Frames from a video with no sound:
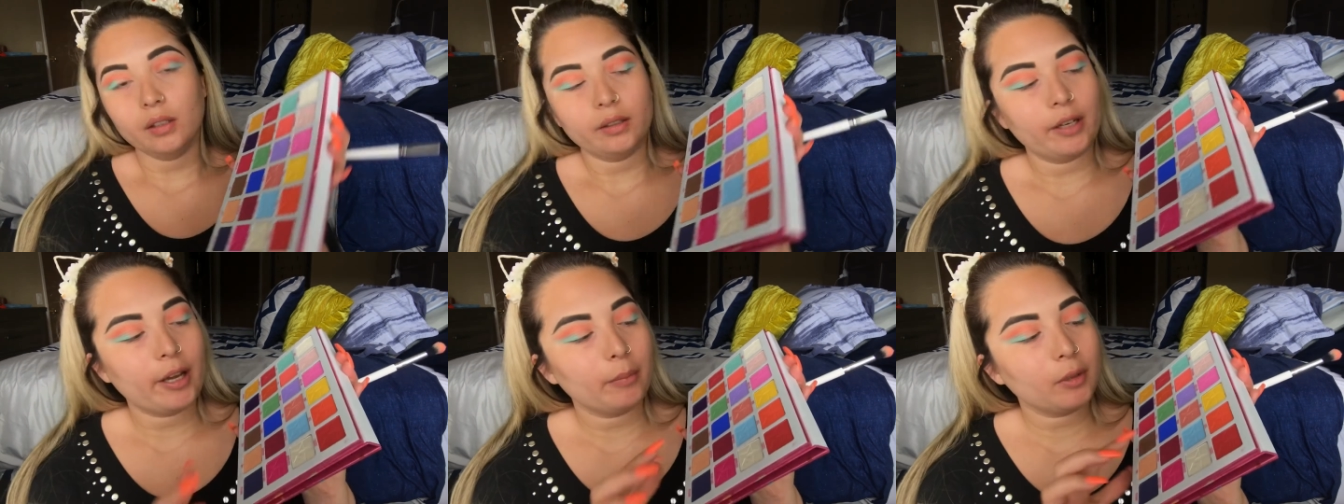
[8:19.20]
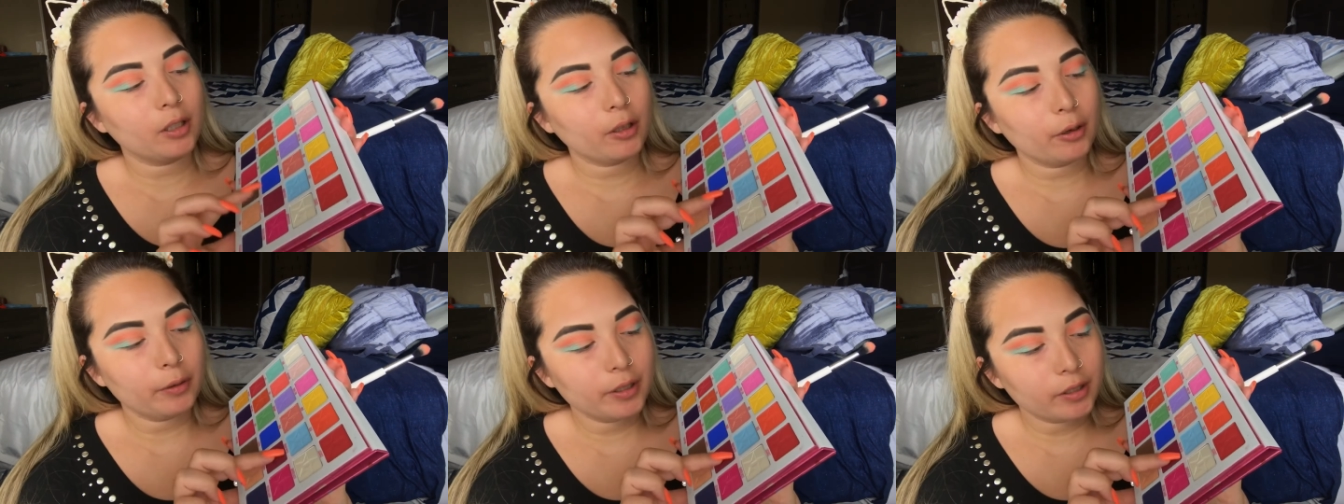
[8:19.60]
Now I'm going to
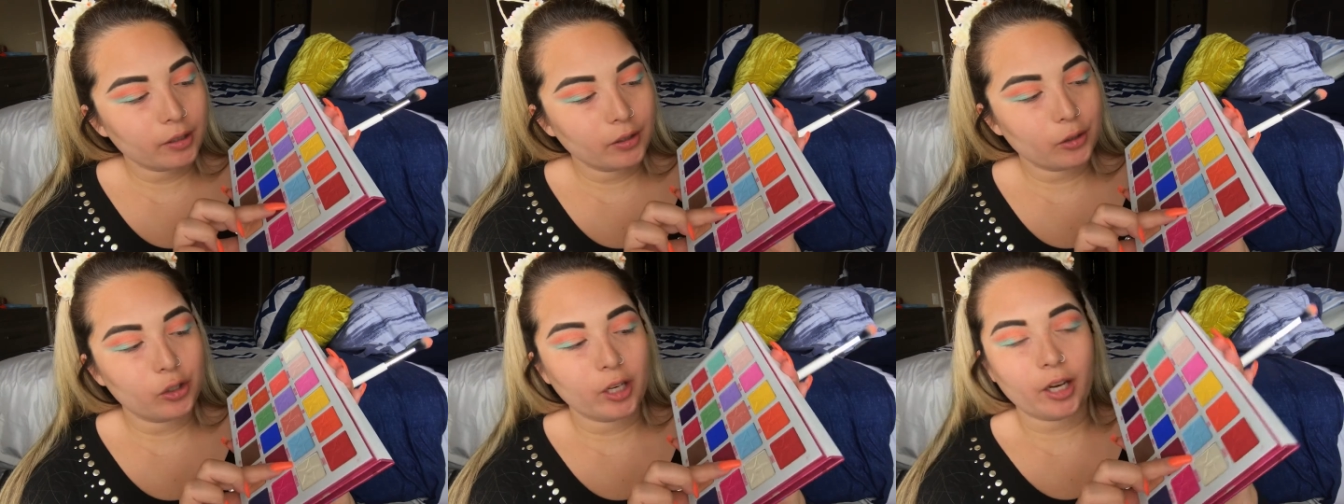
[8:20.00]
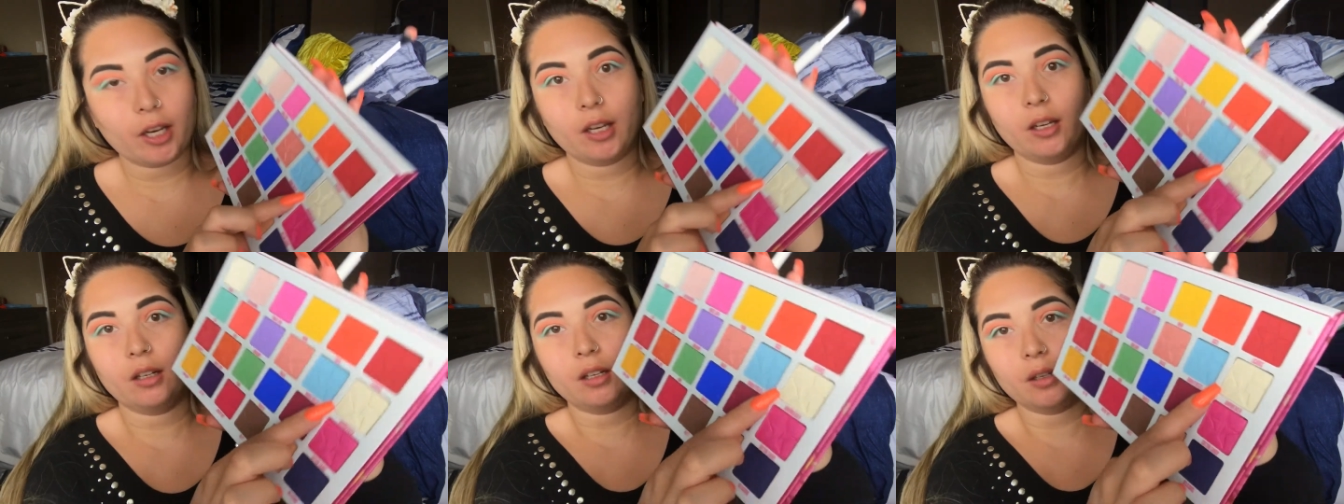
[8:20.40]
go into the
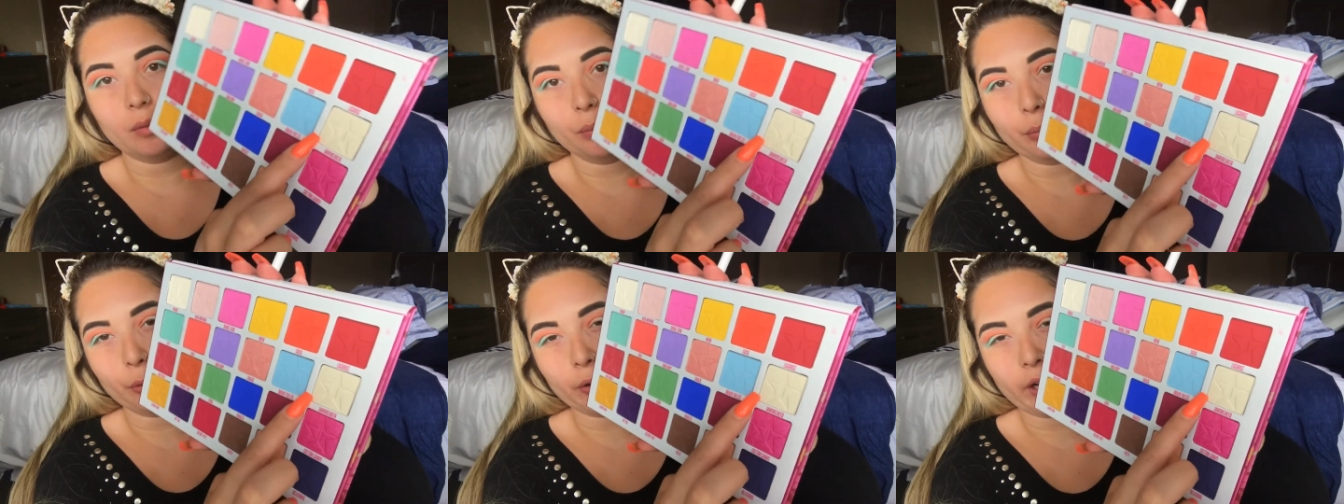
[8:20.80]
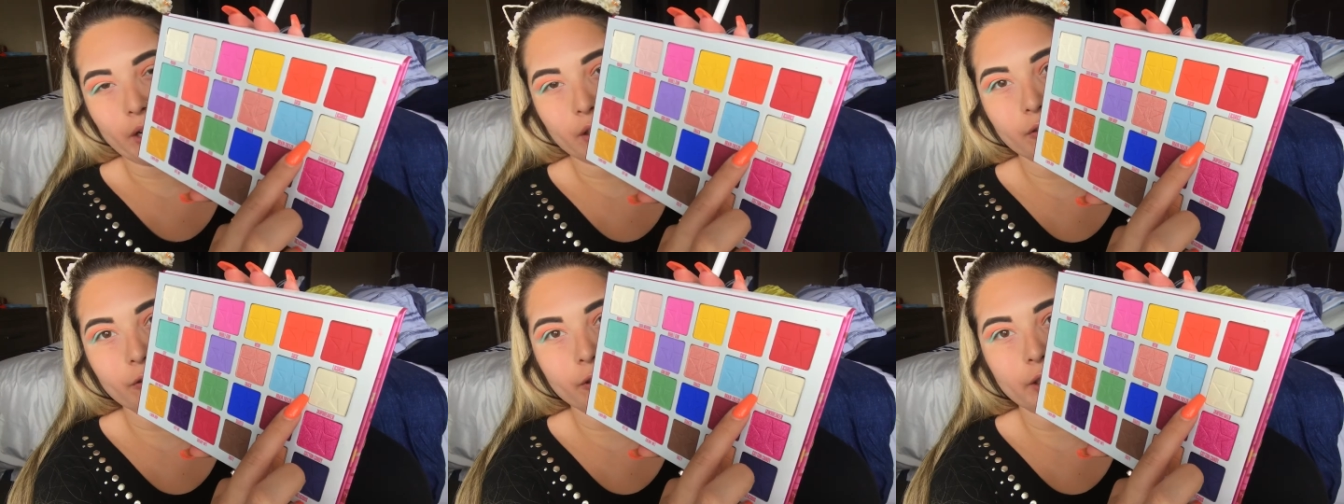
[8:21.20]
shade
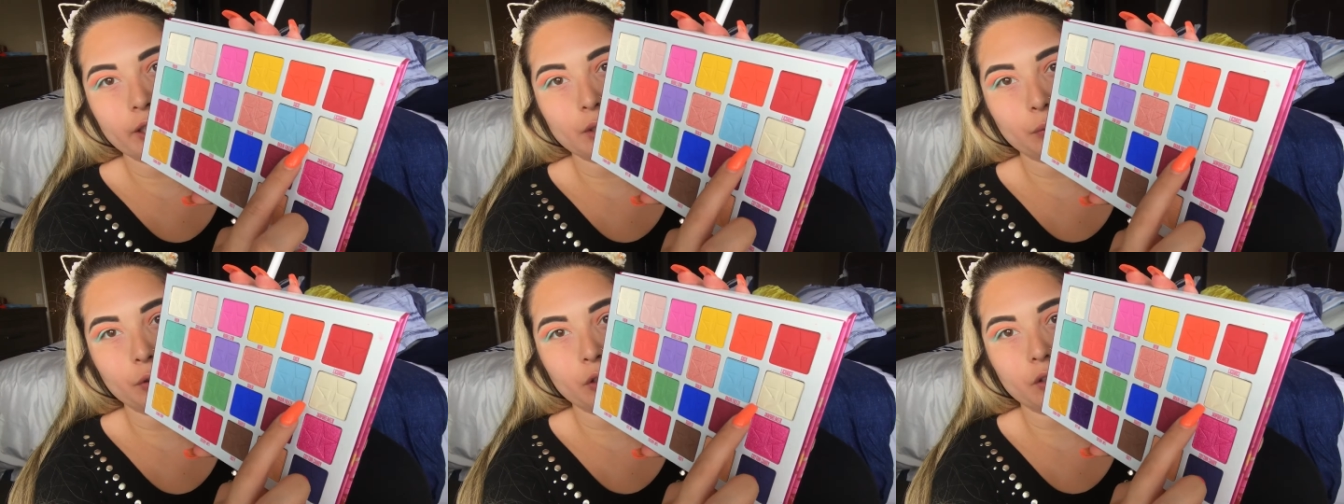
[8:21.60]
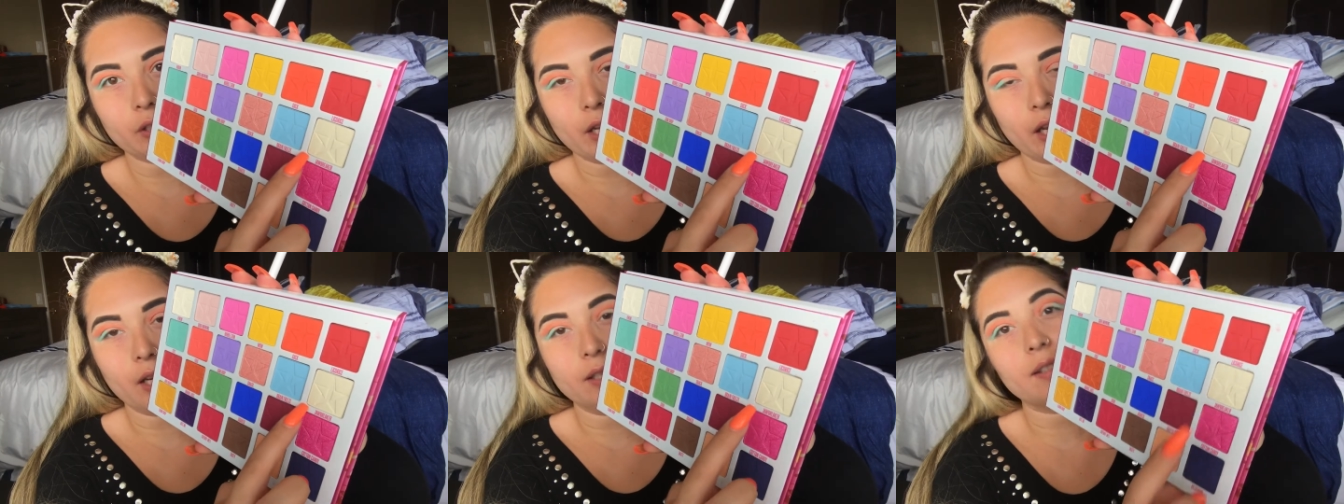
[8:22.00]
Brain Freeze, which is
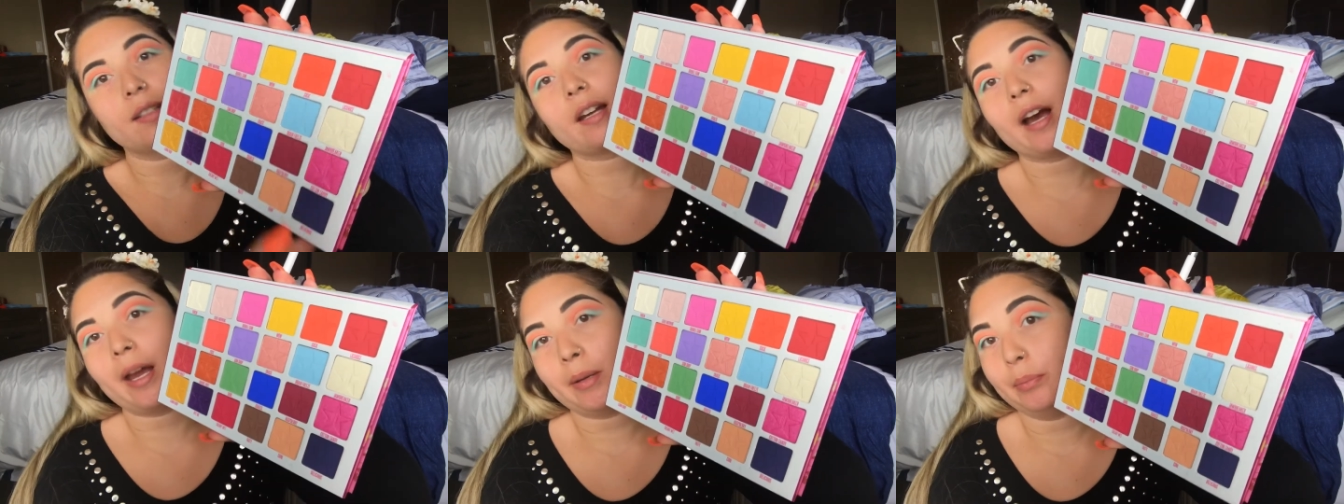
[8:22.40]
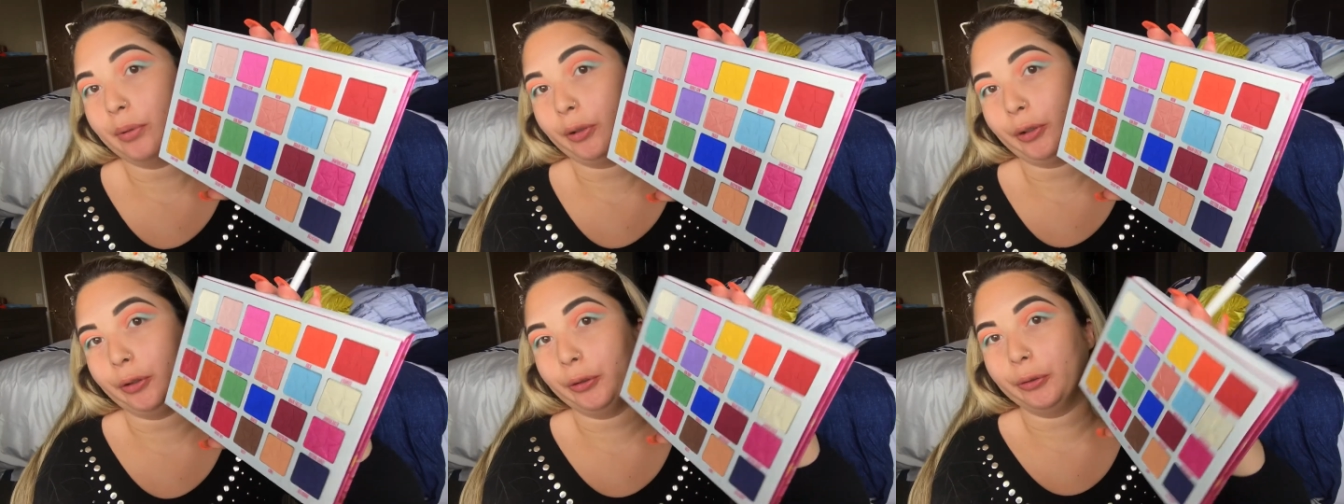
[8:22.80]
a sky
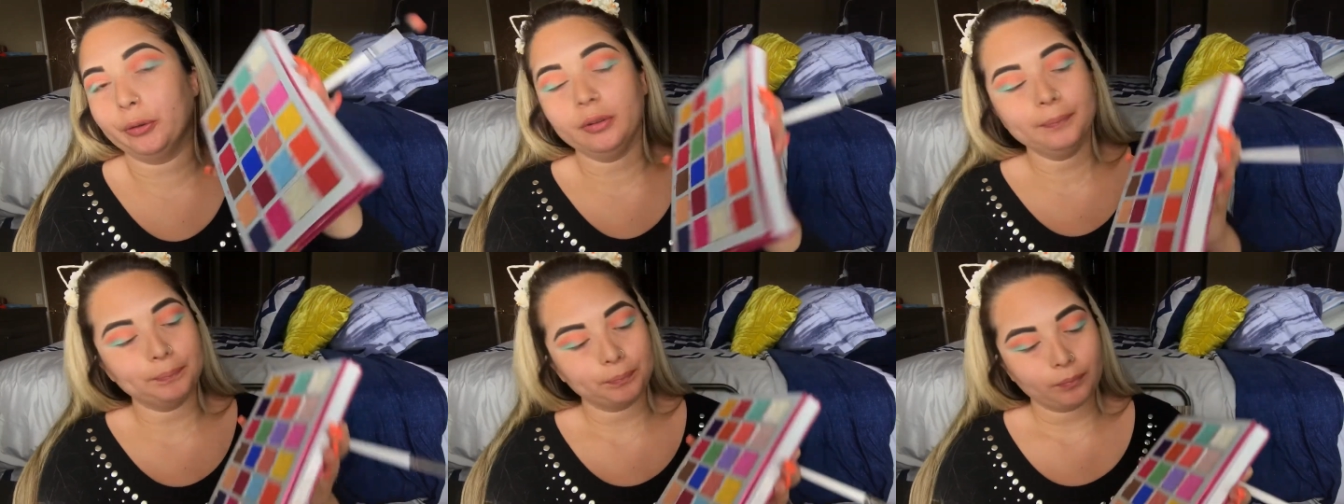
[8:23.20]
blue.